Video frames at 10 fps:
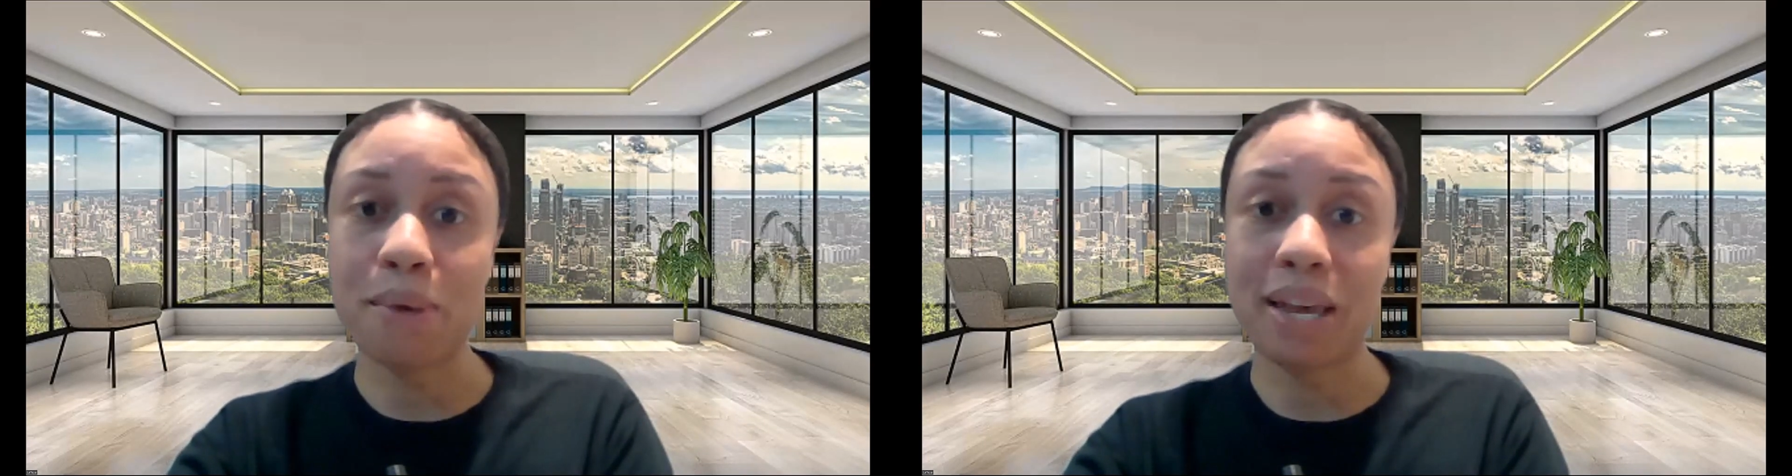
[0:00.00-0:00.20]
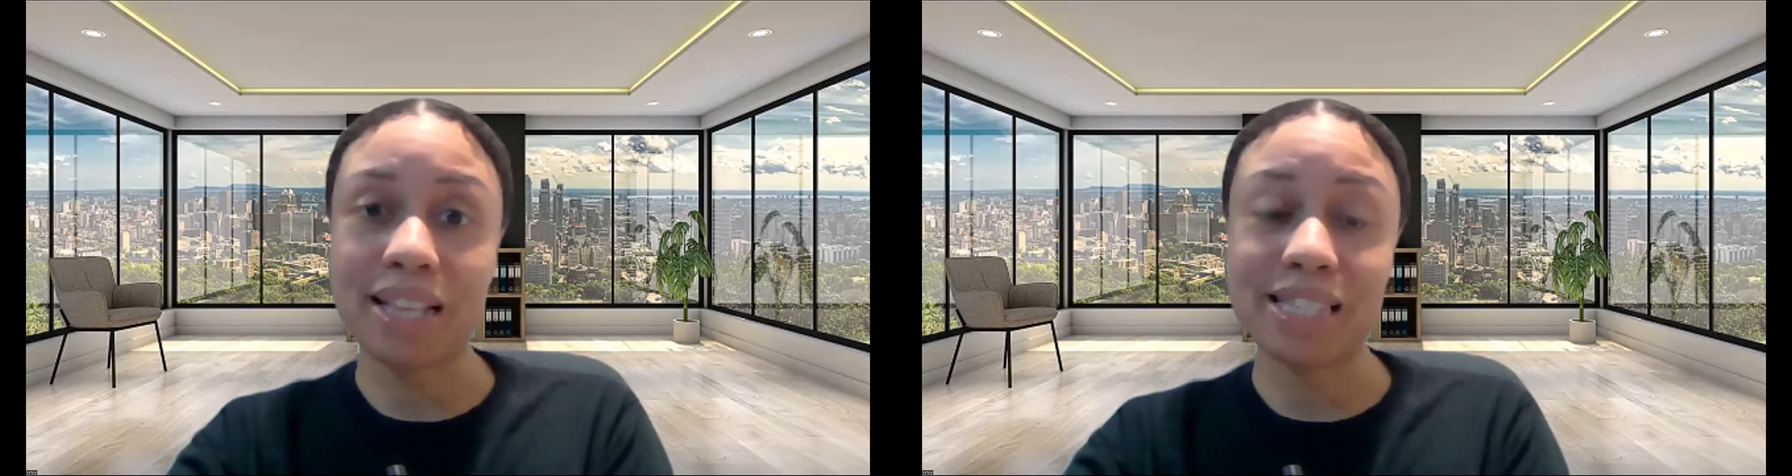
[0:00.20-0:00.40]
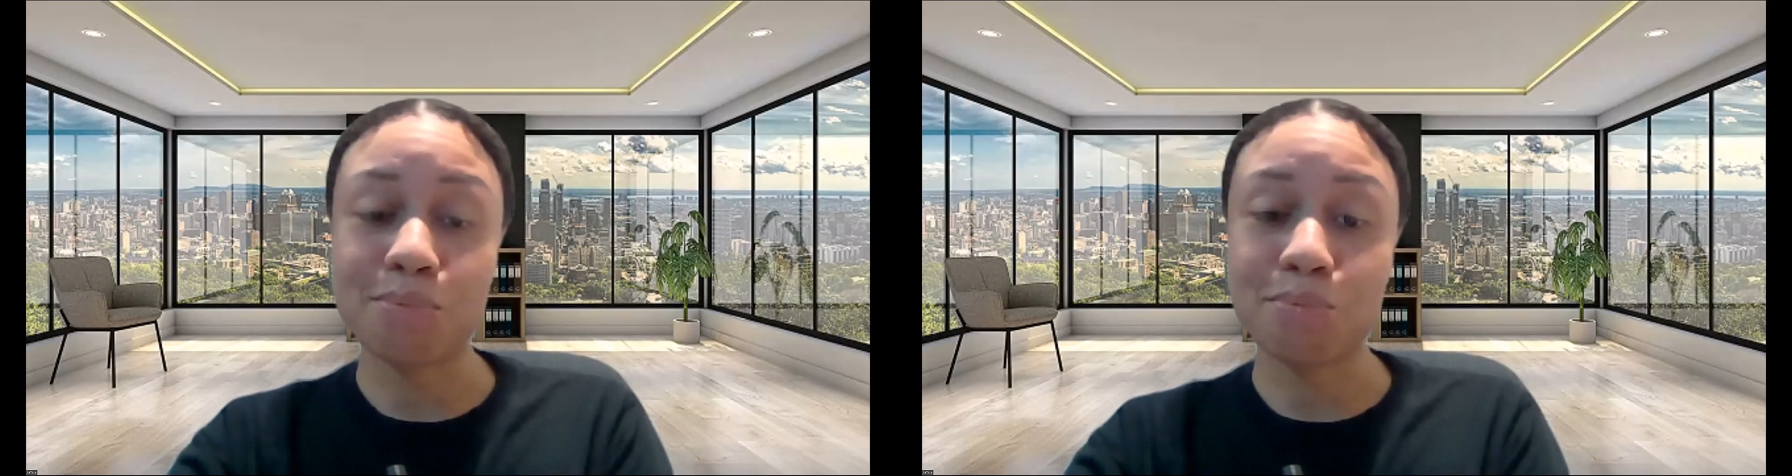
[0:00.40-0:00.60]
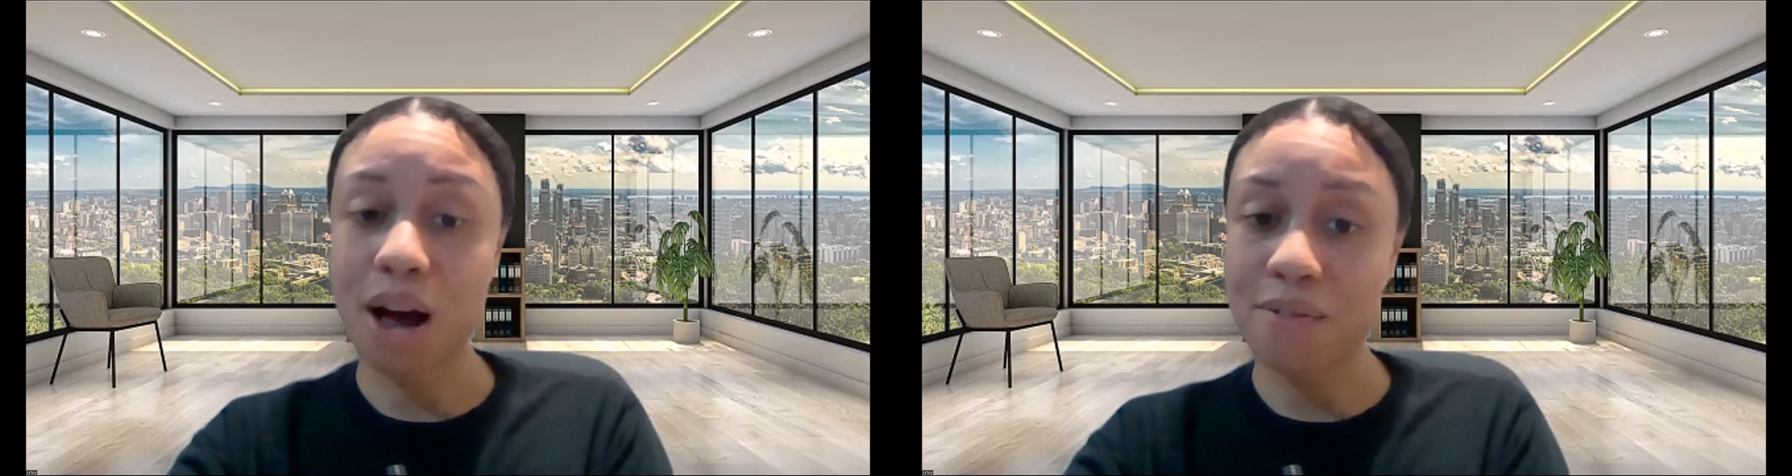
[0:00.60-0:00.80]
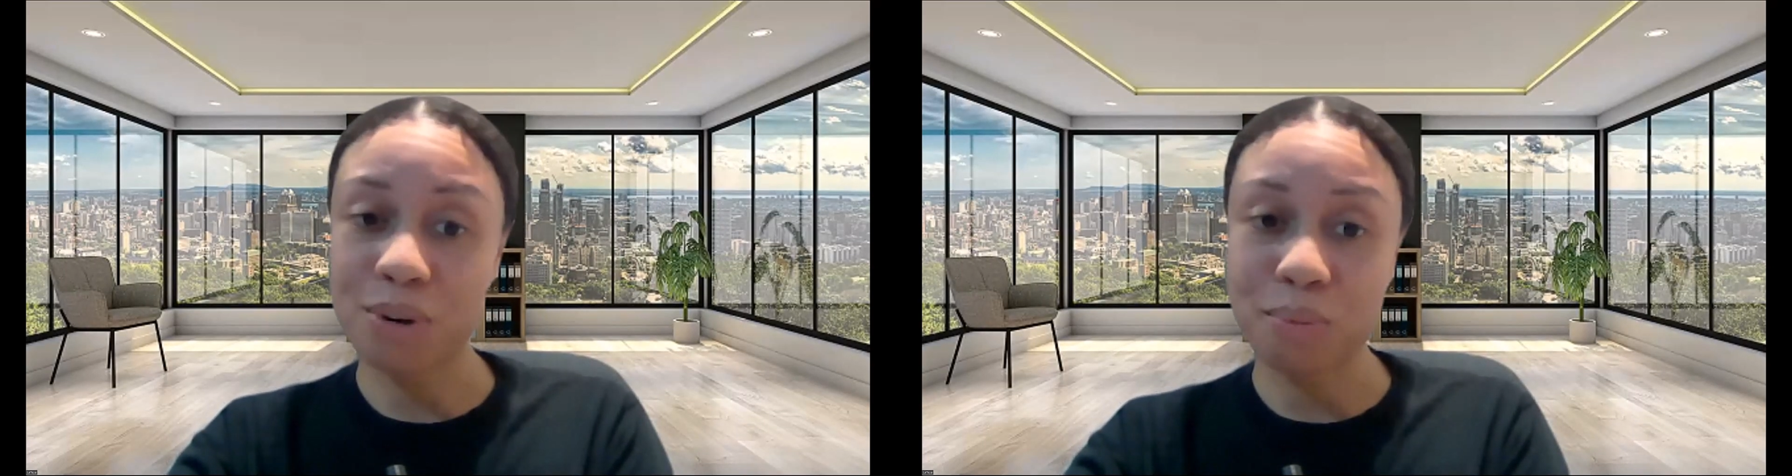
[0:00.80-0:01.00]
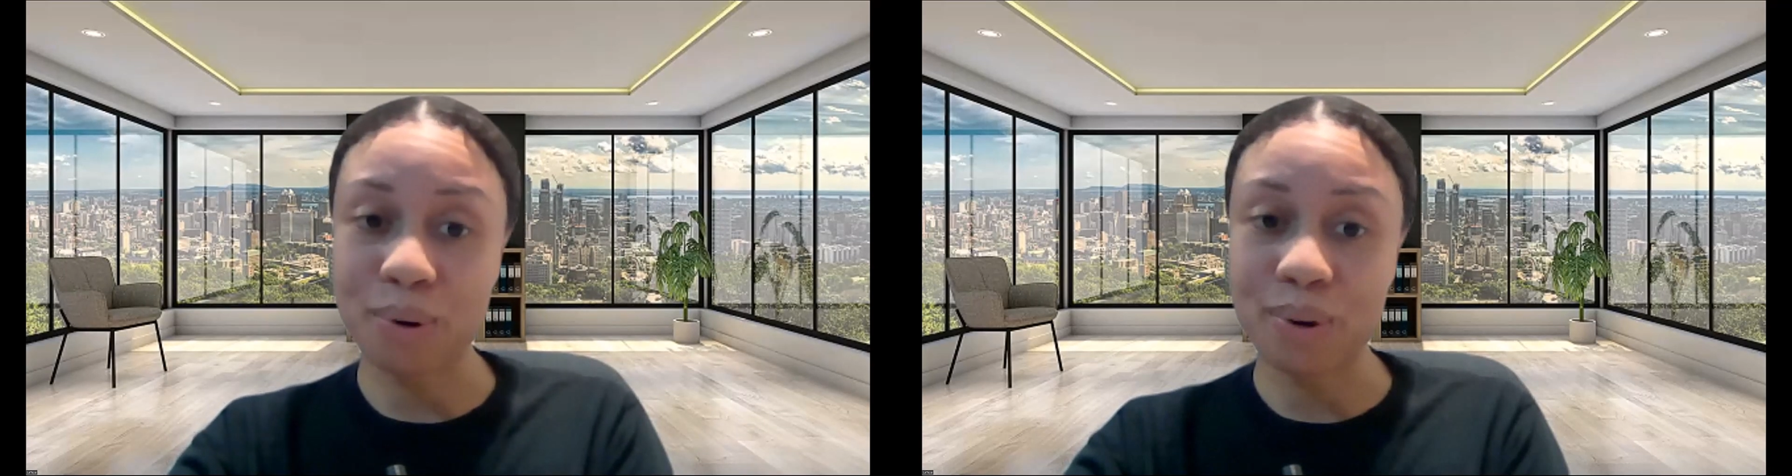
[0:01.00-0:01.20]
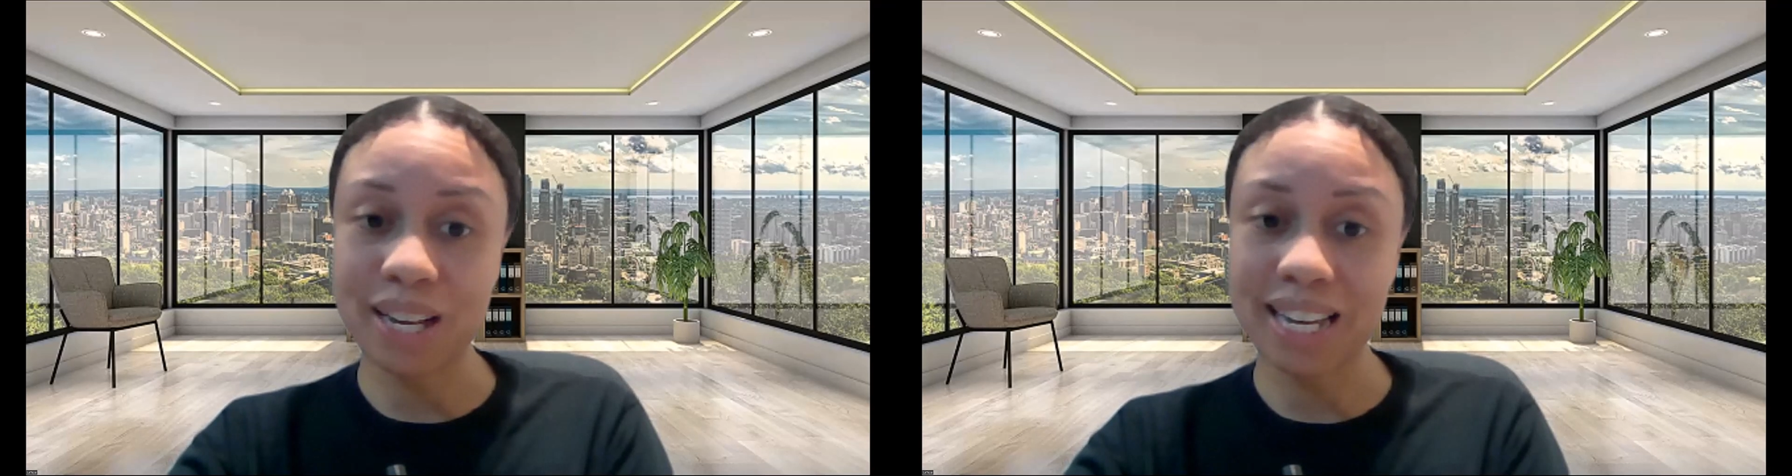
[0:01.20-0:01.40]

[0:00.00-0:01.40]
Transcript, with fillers: means profitable